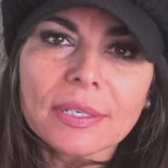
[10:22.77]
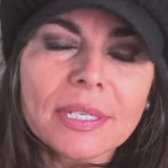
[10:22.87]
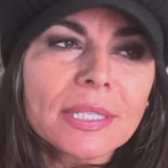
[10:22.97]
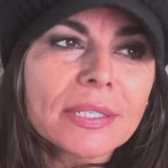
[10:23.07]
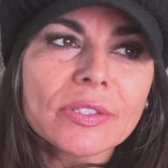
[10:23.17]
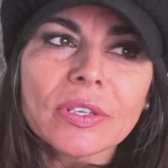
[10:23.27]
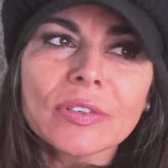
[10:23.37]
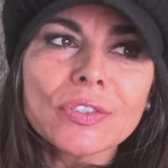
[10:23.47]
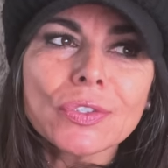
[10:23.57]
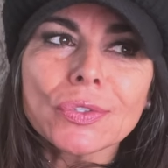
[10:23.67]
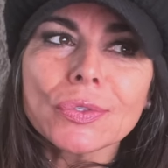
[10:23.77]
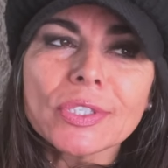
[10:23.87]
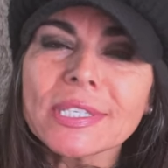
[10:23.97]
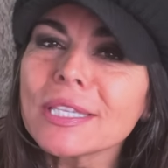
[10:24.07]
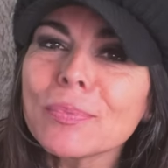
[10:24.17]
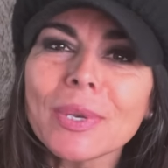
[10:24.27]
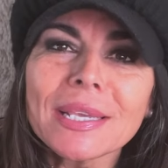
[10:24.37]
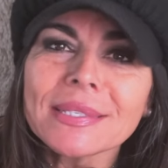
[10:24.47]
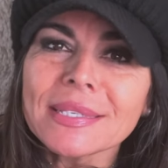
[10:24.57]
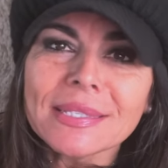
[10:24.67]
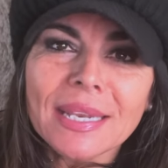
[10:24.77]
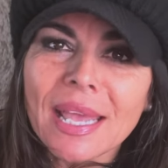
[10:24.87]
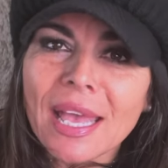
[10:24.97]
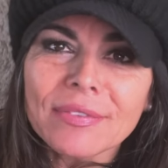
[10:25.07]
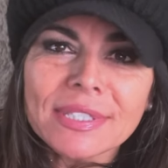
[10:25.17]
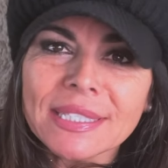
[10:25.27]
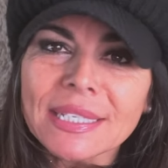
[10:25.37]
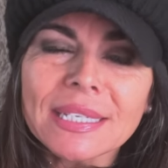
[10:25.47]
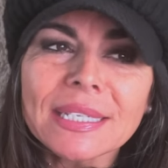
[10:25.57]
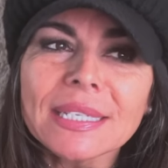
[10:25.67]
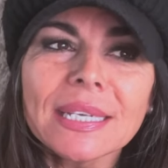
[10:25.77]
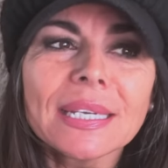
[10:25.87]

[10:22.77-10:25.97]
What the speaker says: He deserves to see the places that I have seen,